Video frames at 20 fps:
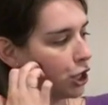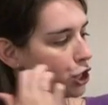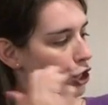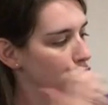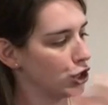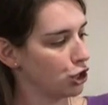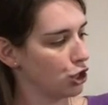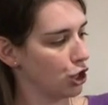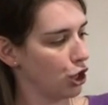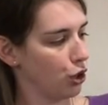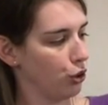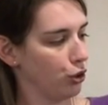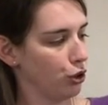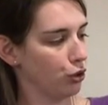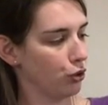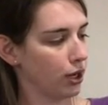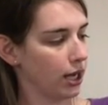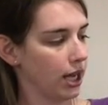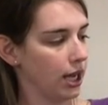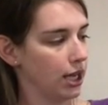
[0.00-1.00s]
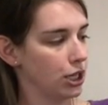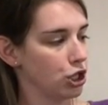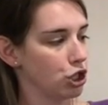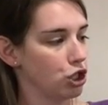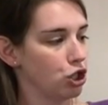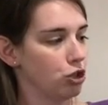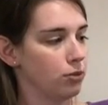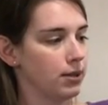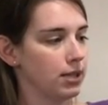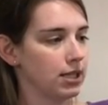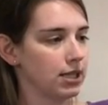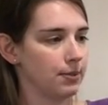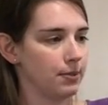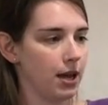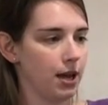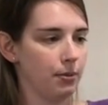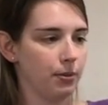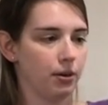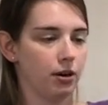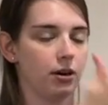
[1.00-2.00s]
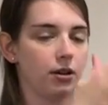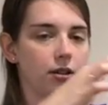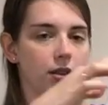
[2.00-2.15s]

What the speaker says: So you'll get 2 pieces of paper.